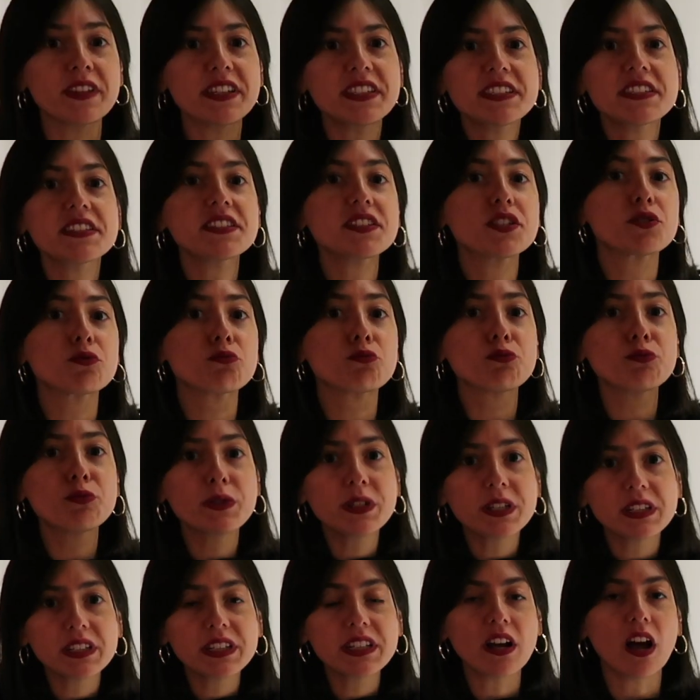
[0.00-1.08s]
This is a
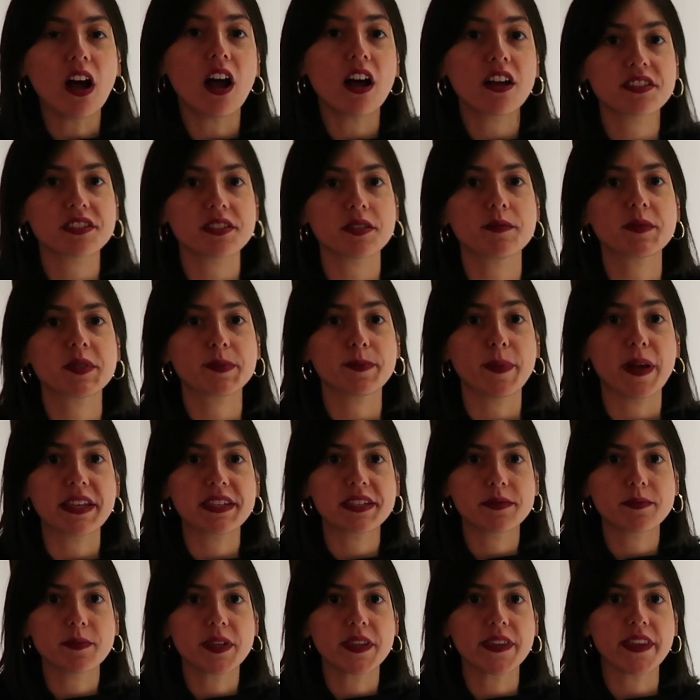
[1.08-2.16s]
really awesome
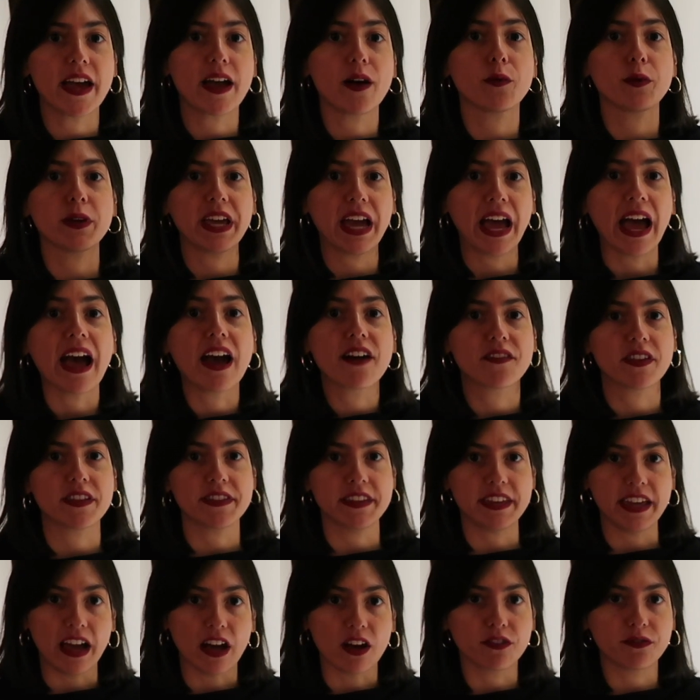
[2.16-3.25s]
specimen that we have at
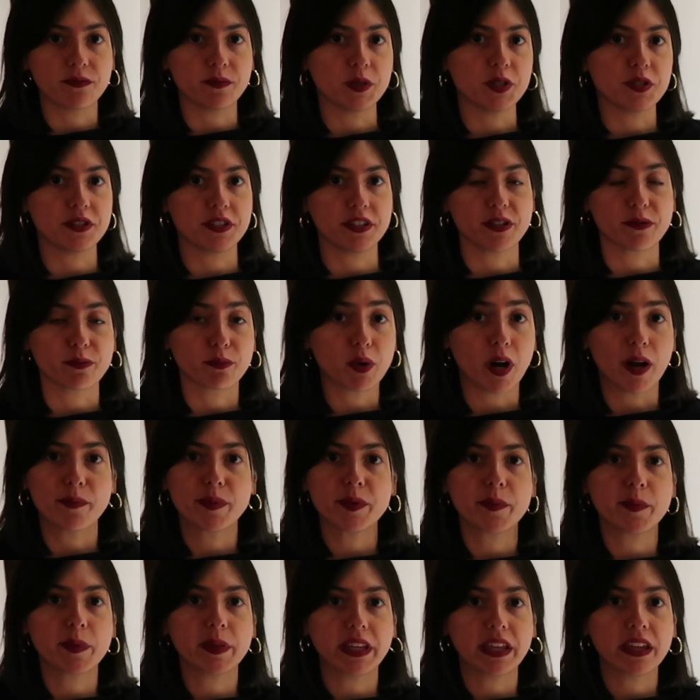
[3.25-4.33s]
the Alf Museum.
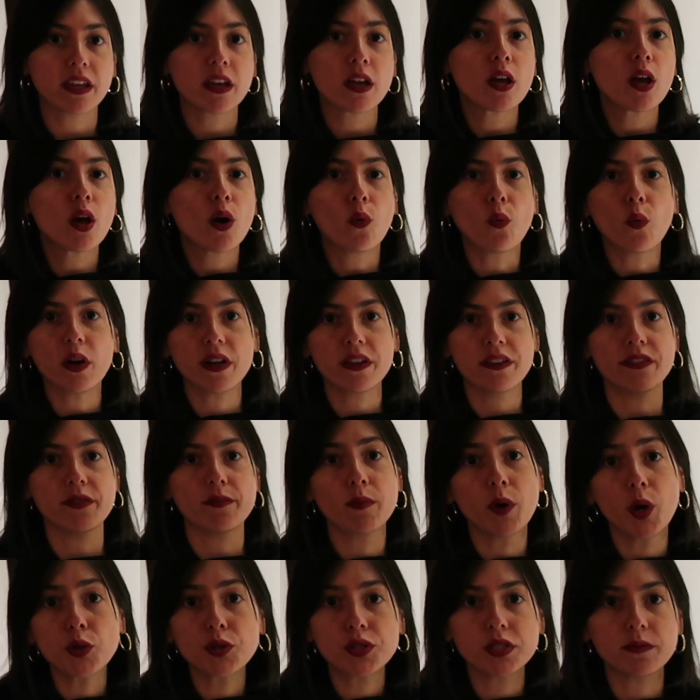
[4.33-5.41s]
Probably one of the
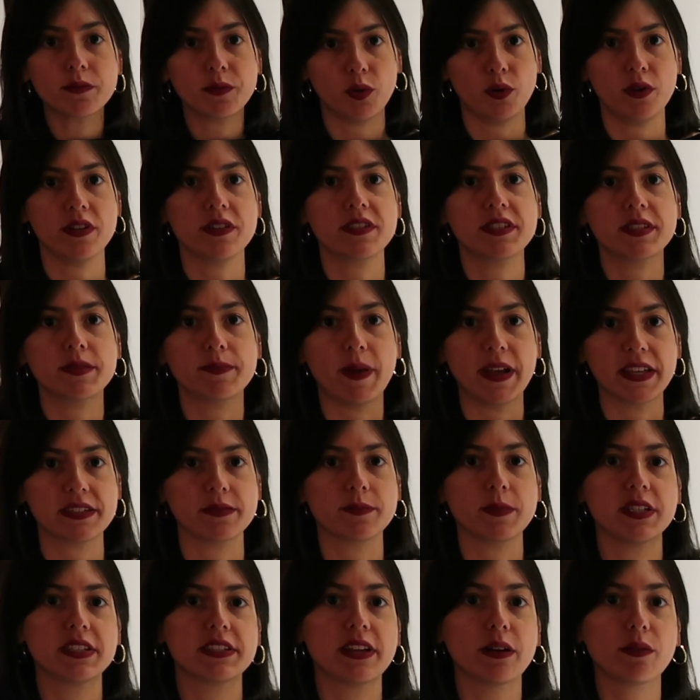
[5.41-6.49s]
most important
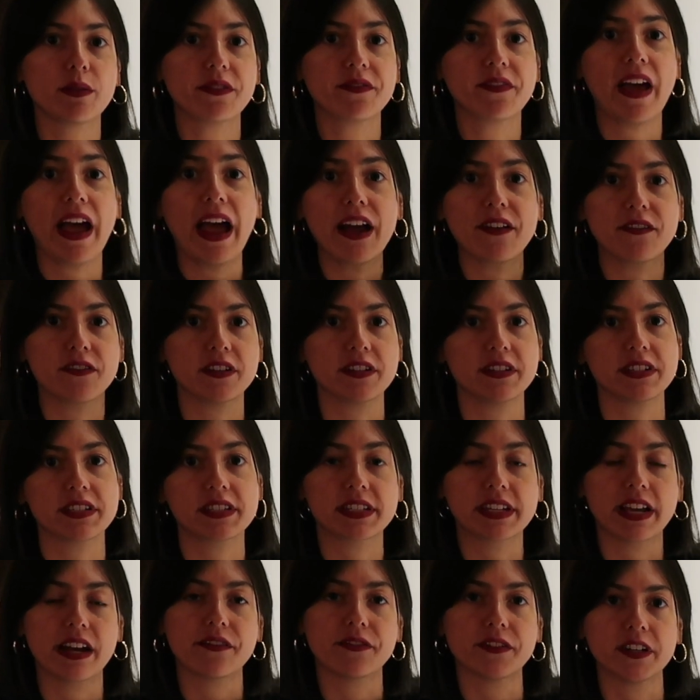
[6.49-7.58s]
specimens that we've ever
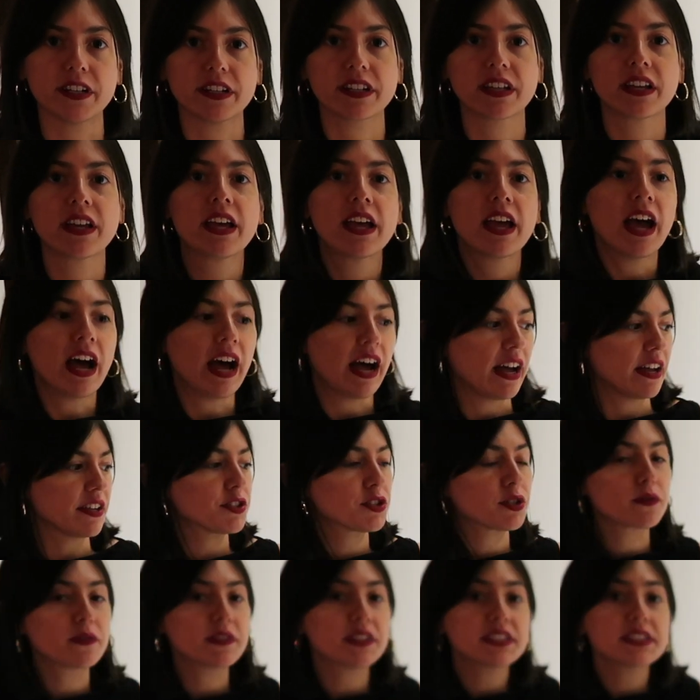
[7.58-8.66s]
discovered.
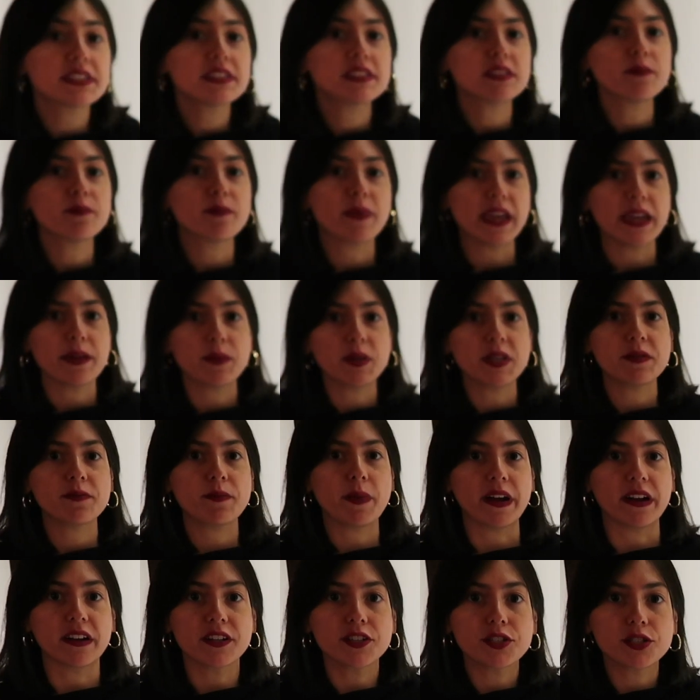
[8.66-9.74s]
So this is a baby
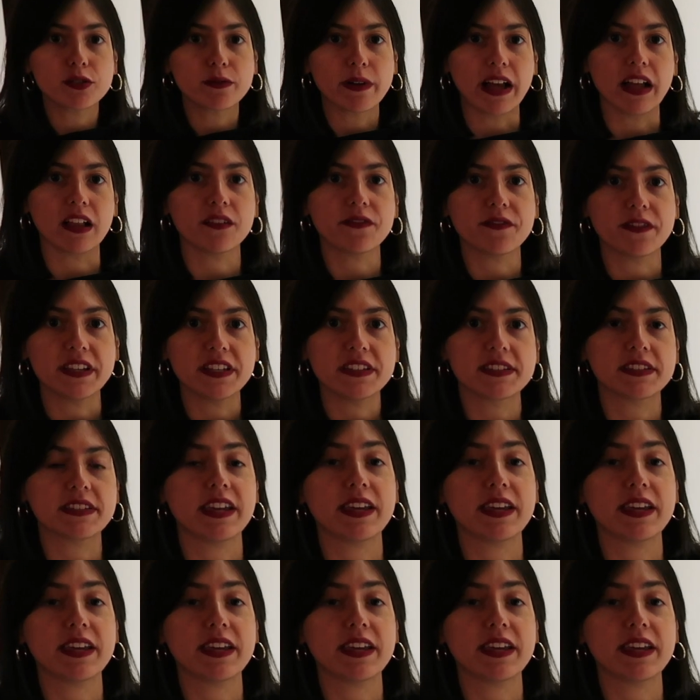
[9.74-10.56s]
Parasaurolophus